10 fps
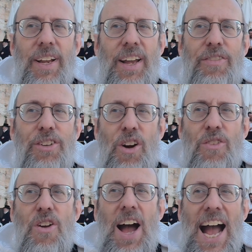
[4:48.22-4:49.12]
if you
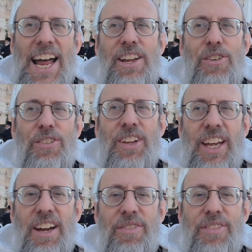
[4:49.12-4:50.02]
don't know how to use the
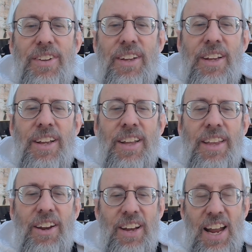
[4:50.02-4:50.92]
gift,
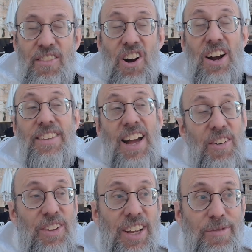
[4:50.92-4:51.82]
then you're going to have a hard time
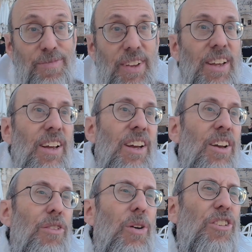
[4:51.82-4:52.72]
with
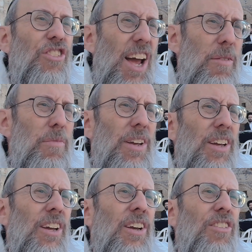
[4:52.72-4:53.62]
it. So Hashem
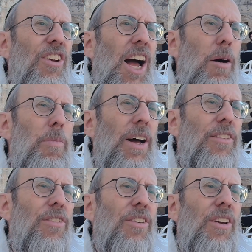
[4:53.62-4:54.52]
should help
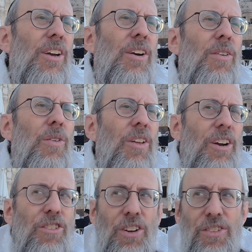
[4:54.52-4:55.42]
us with our
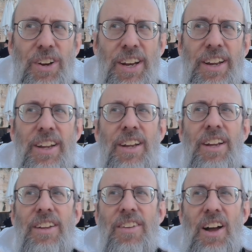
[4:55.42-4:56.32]
children
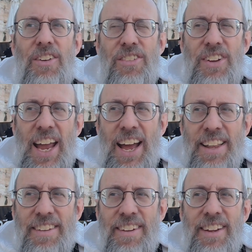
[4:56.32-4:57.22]
to
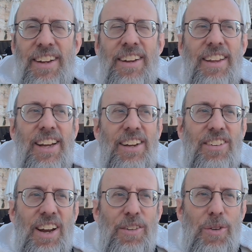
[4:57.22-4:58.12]
understand that each
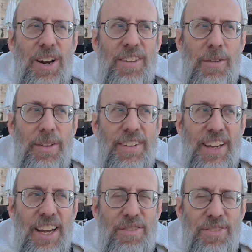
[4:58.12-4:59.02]
and every one of them is a
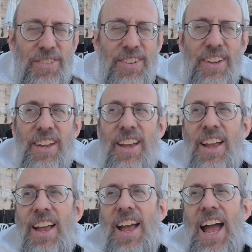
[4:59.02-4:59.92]
gift.
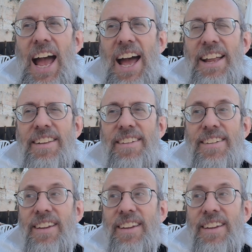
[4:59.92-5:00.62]
And